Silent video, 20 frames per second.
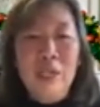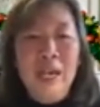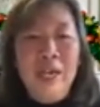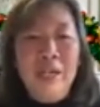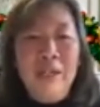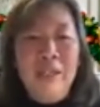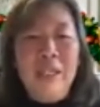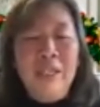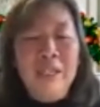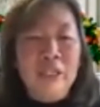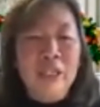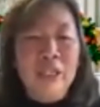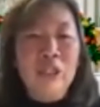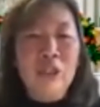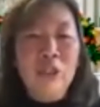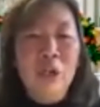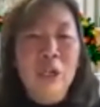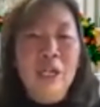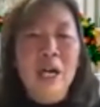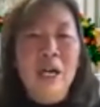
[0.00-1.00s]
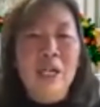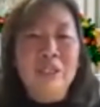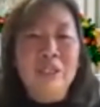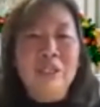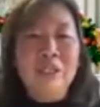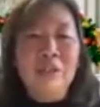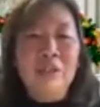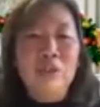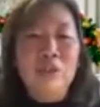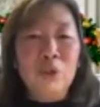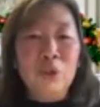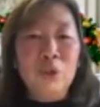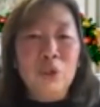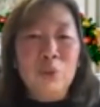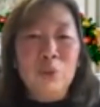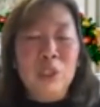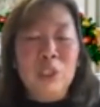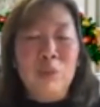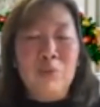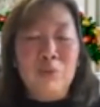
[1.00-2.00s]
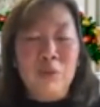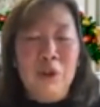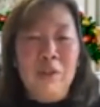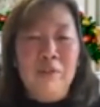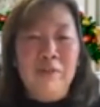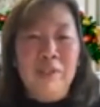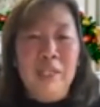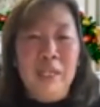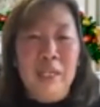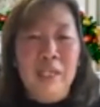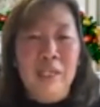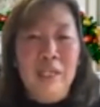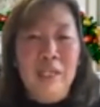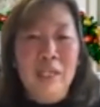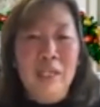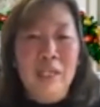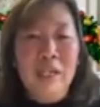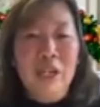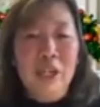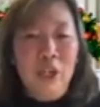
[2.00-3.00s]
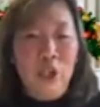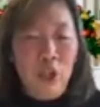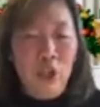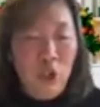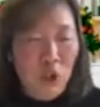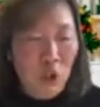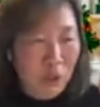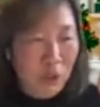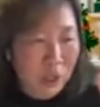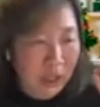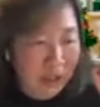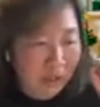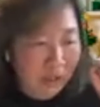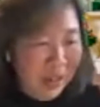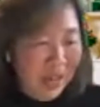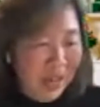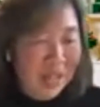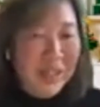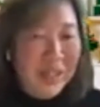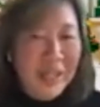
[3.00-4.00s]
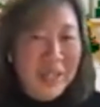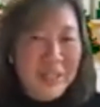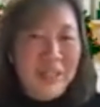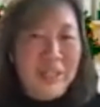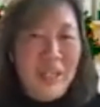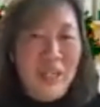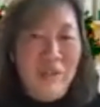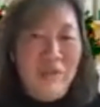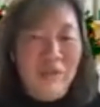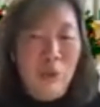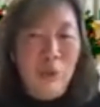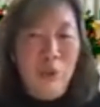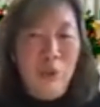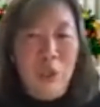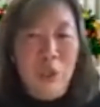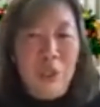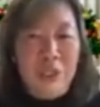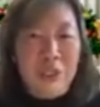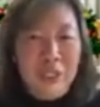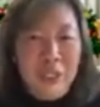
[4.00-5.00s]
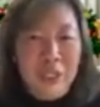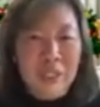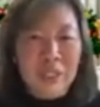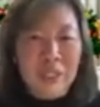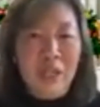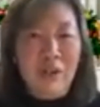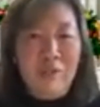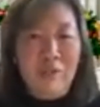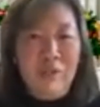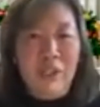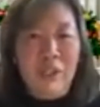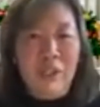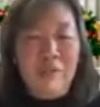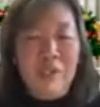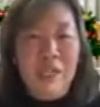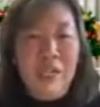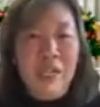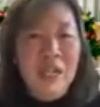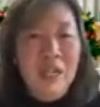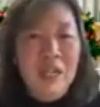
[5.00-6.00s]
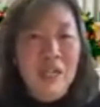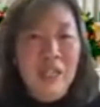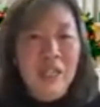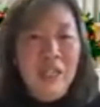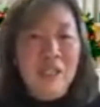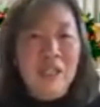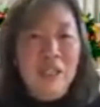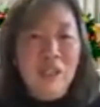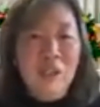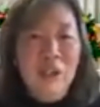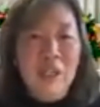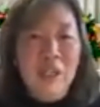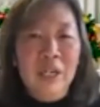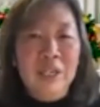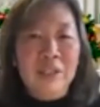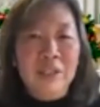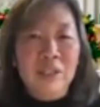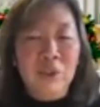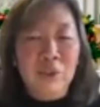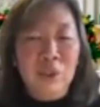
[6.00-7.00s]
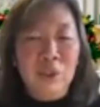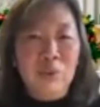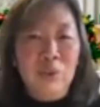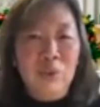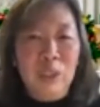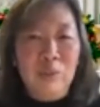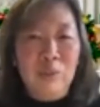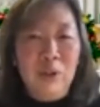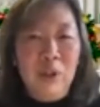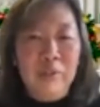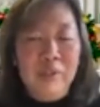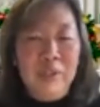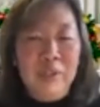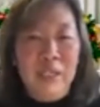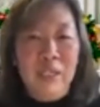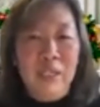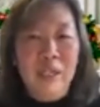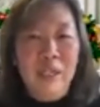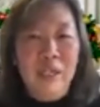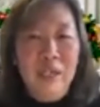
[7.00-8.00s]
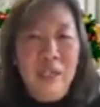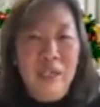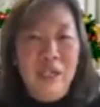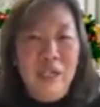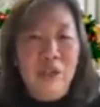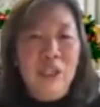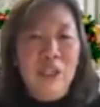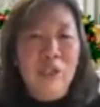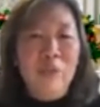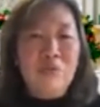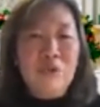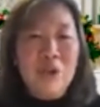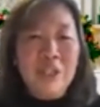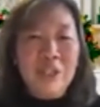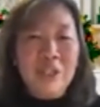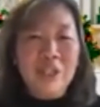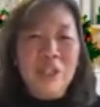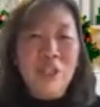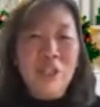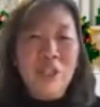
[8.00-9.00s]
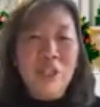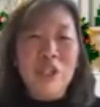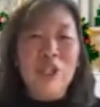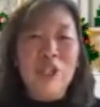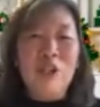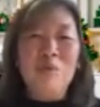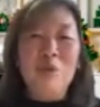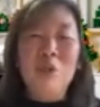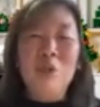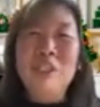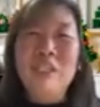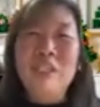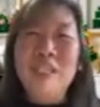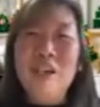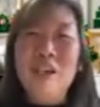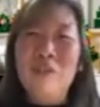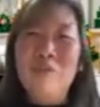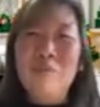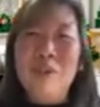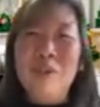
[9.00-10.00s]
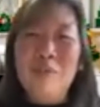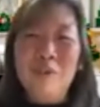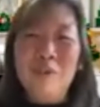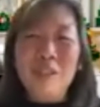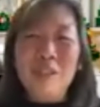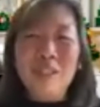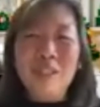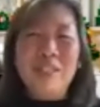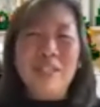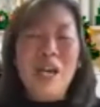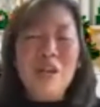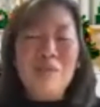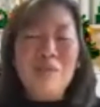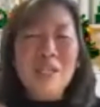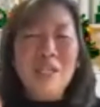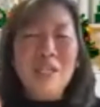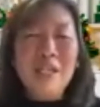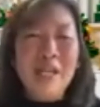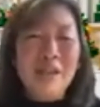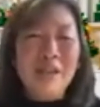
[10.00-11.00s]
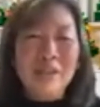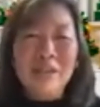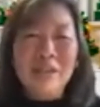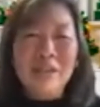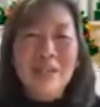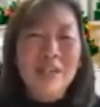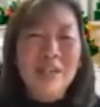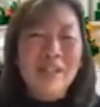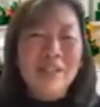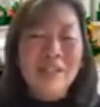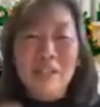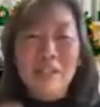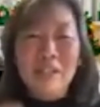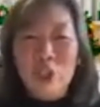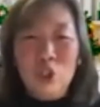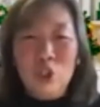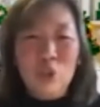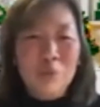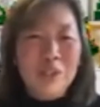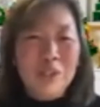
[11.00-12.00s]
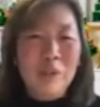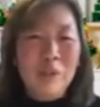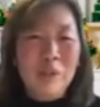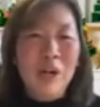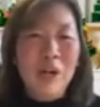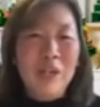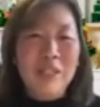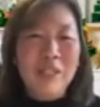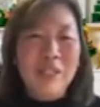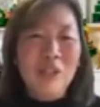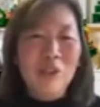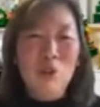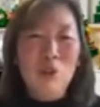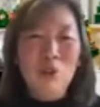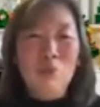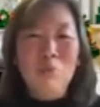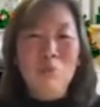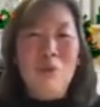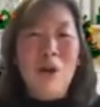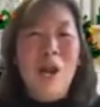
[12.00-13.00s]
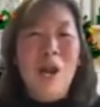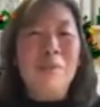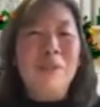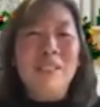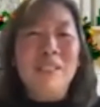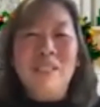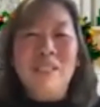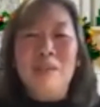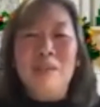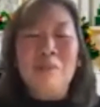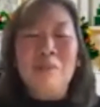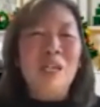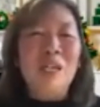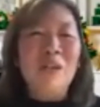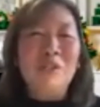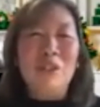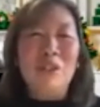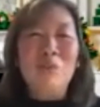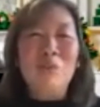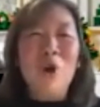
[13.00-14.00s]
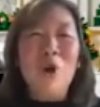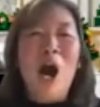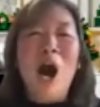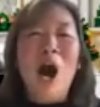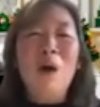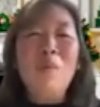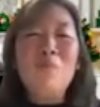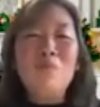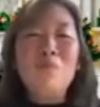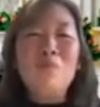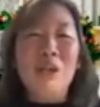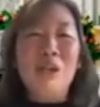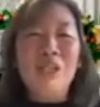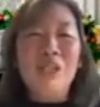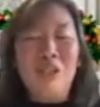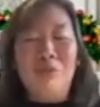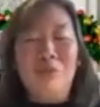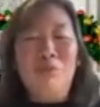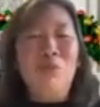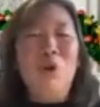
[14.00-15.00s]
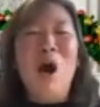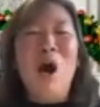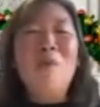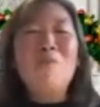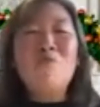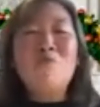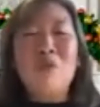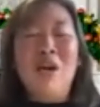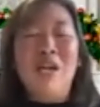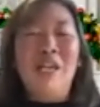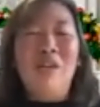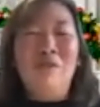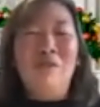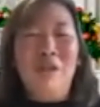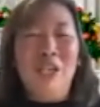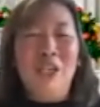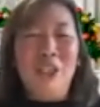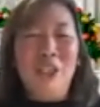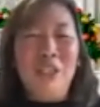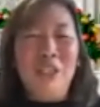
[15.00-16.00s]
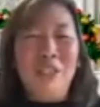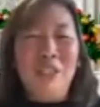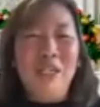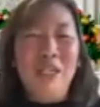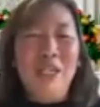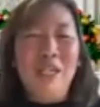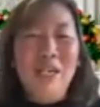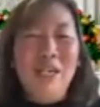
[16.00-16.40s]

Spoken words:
and he did not utter those words privately. Your faith has saved you. Your sins are forgiven. He did not utter those words privately. In the presence of a community of people, Simon and the group at the party who perhaps see themselves as more upright and righteous,